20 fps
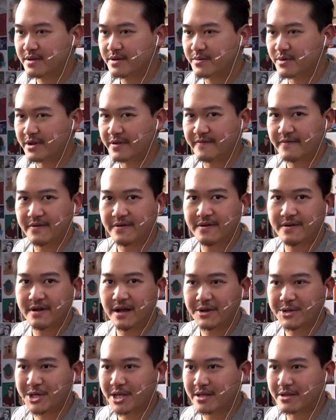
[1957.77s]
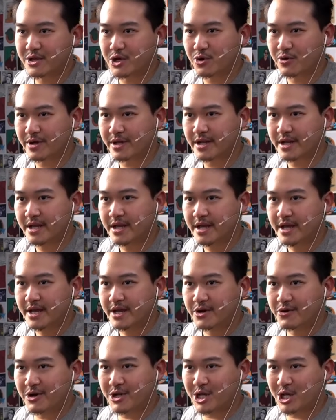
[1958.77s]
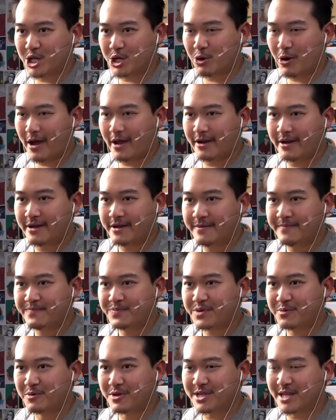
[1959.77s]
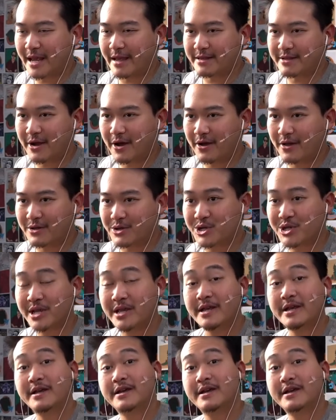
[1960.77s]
whatever. I'll still enjoy it. Chris Estrada with $10.